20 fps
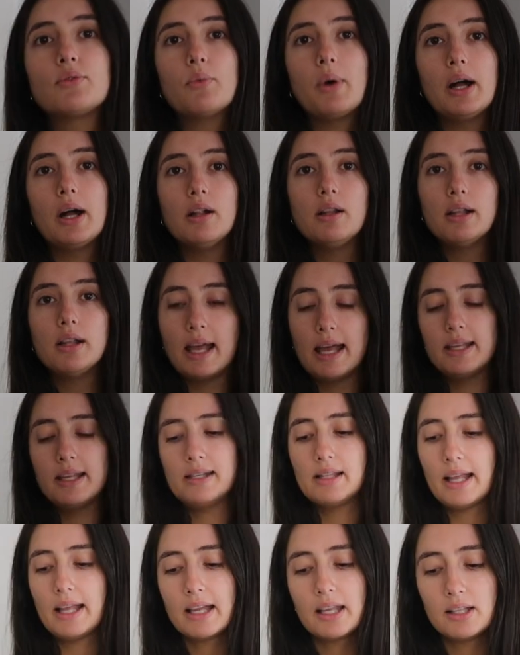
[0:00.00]
well
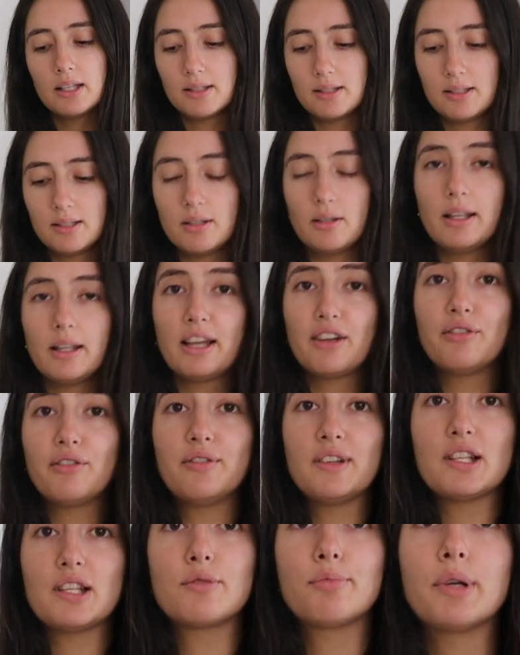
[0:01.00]
and like it still like
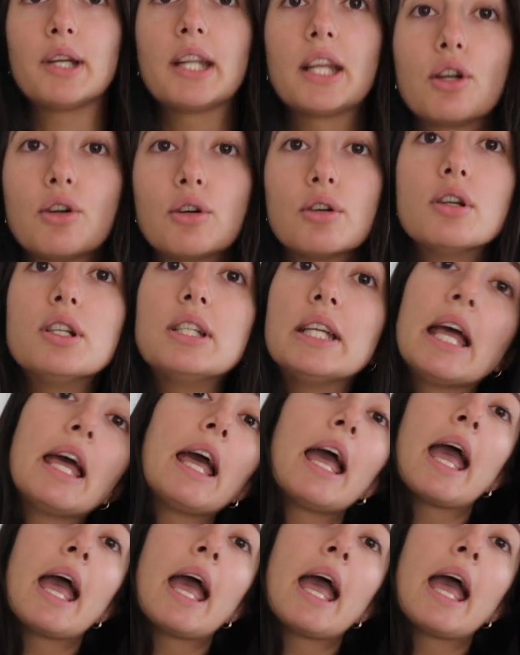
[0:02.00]
fits pretty good